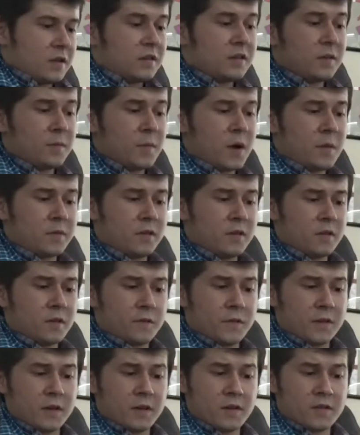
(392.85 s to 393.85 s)
Dear Mumkey,
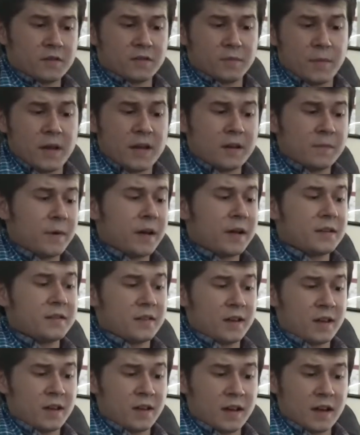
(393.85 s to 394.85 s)
your videos make my
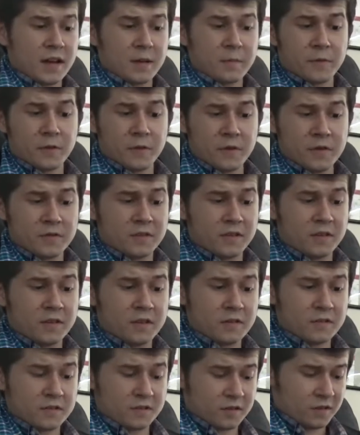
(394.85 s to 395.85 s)
day. I am 13
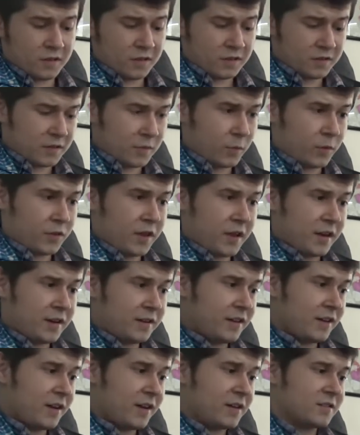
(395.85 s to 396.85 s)
years old with
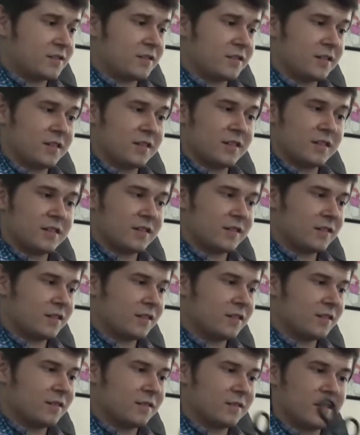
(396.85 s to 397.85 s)
ADHD.
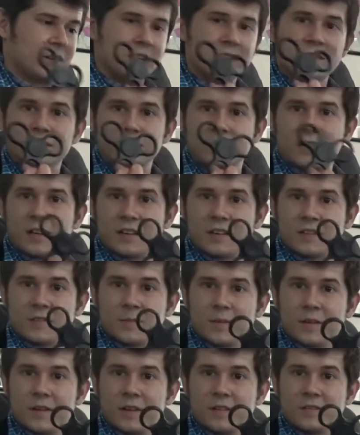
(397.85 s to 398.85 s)
Well, that
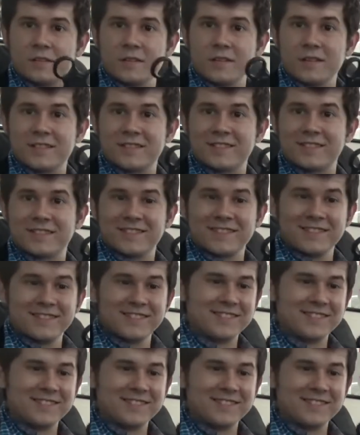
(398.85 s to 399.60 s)
explains this.